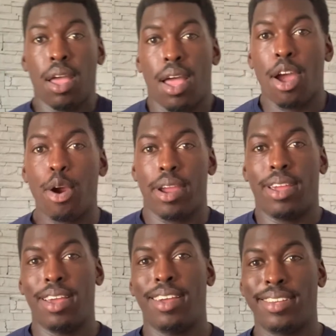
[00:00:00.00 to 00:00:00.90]
All right,
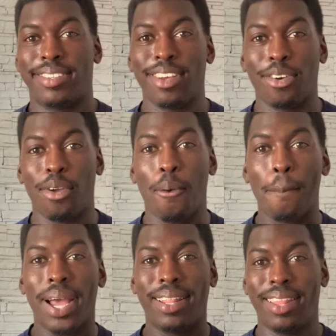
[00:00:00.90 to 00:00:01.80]
so
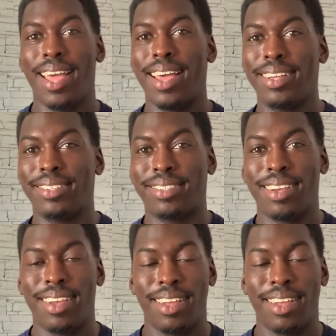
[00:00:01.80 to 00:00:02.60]
my last